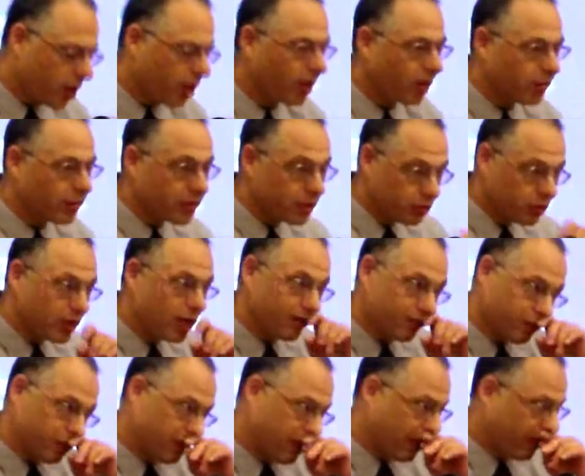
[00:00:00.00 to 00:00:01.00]
I've been doing that
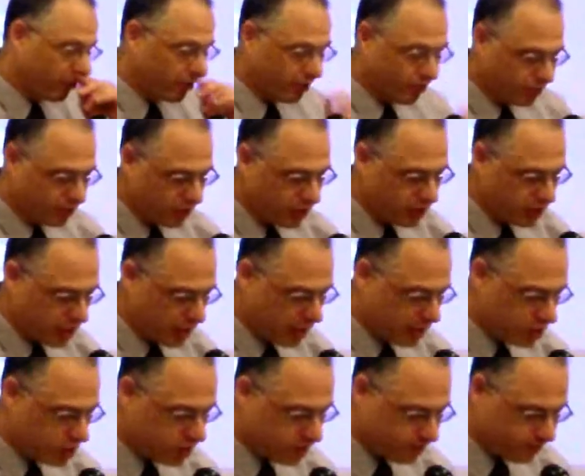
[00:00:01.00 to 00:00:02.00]
for about 15
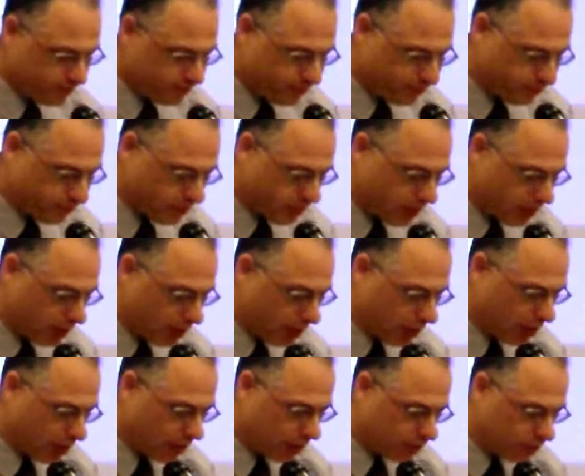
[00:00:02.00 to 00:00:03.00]
years.
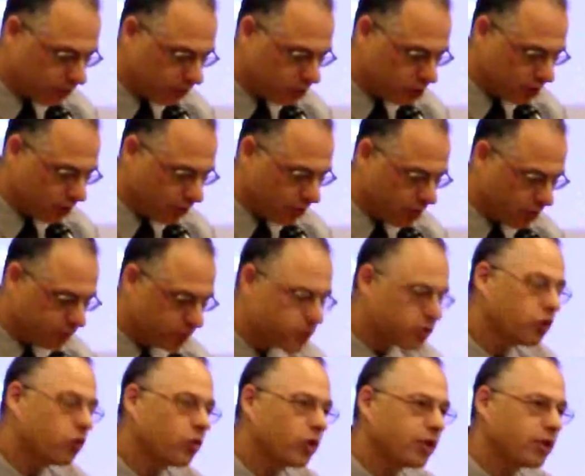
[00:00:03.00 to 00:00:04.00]
So I'm going to be
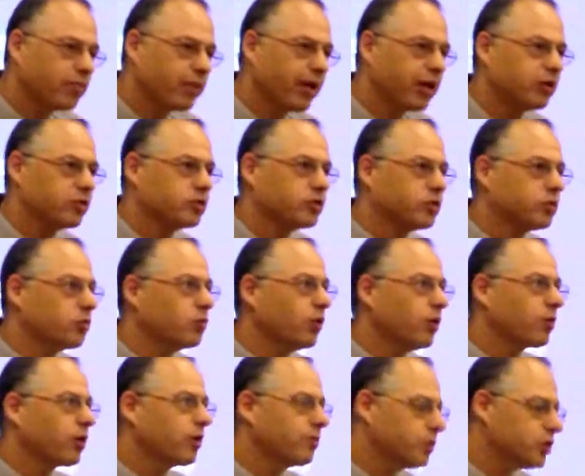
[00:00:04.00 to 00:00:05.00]
talking about, what
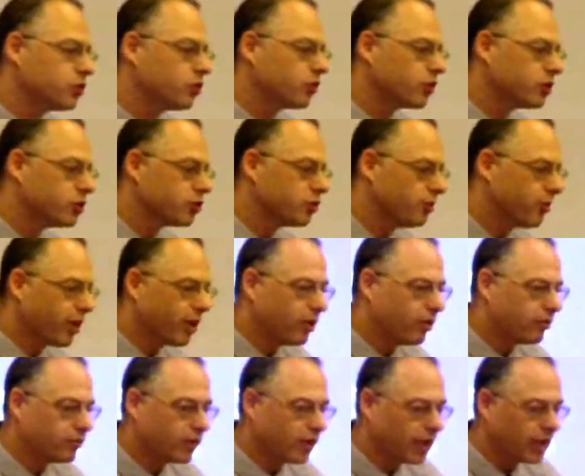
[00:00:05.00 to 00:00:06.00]
I'm going to be talking to you
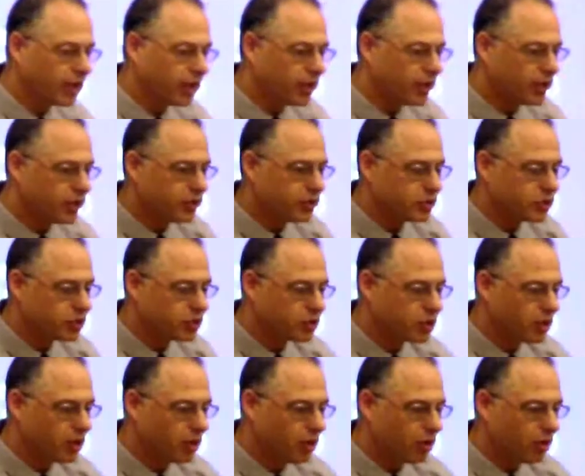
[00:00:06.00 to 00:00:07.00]
about
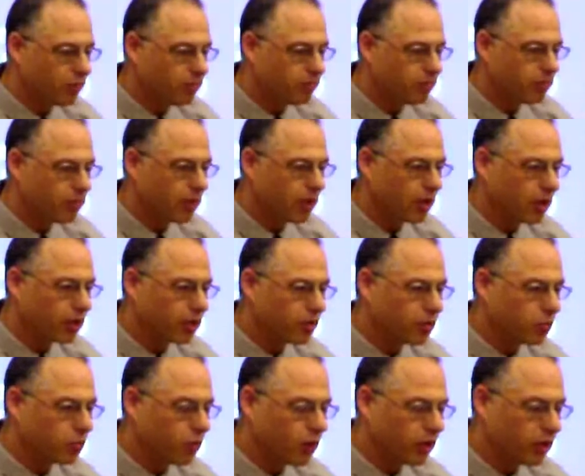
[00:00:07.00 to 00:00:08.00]
is
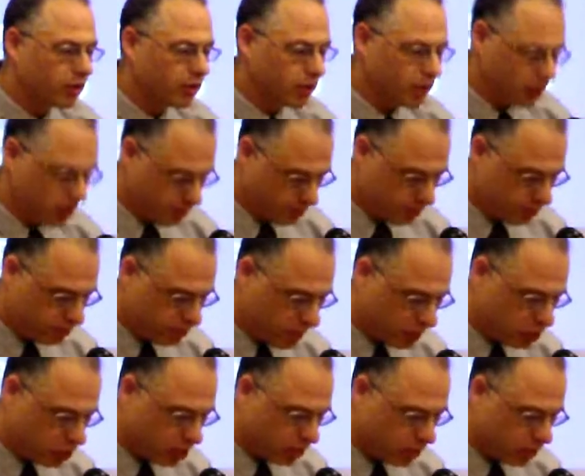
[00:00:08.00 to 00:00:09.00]
one of the
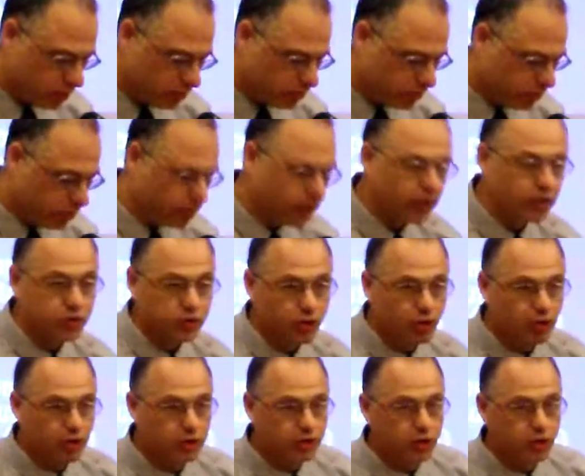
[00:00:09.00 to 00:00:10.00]
most common things that
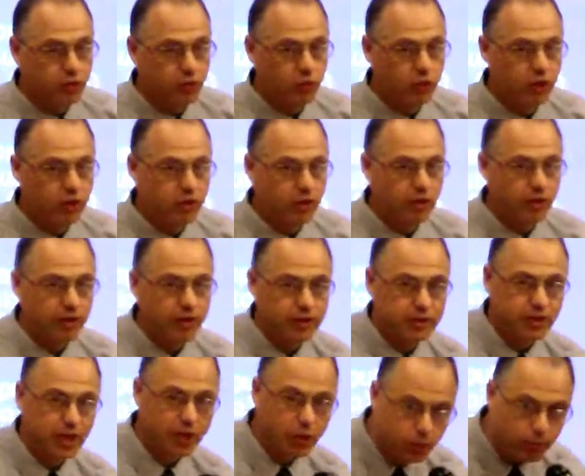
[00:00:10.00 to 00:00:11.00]
I deal with, and
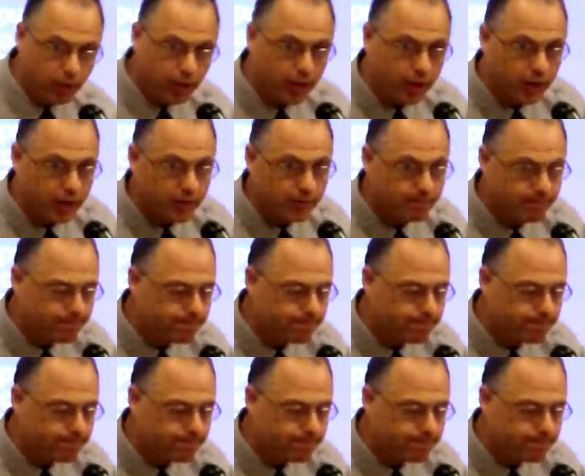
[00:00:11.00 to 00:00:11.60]
that's heel pain.